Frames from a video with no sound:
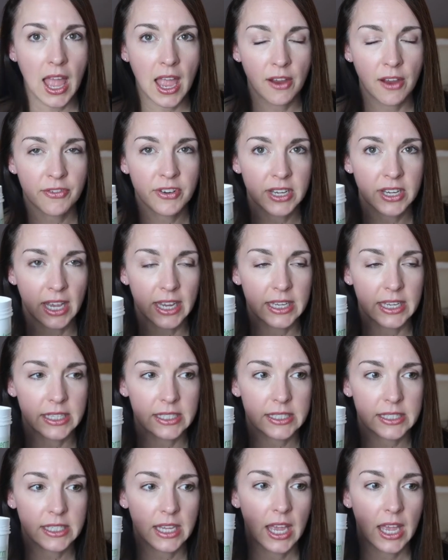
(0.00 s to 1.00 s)
every
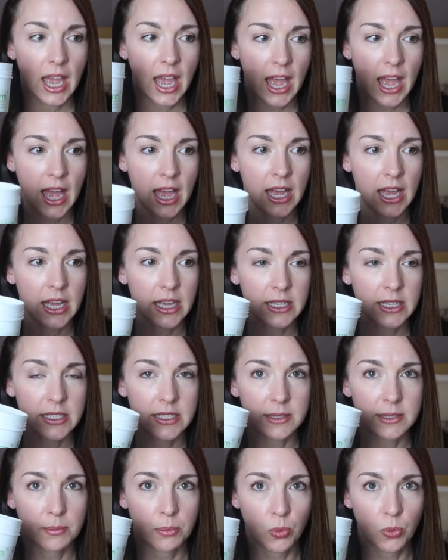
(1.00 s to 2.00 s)
night
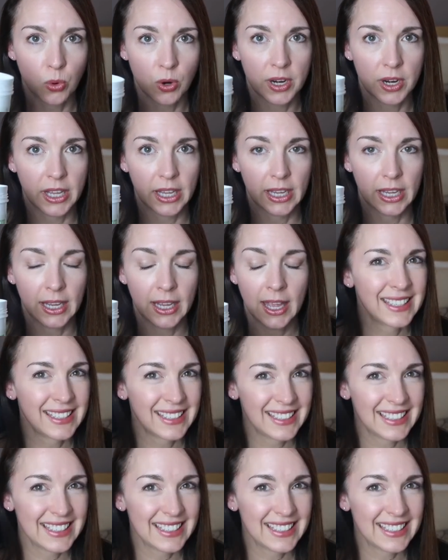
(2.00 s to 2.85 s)
and morning.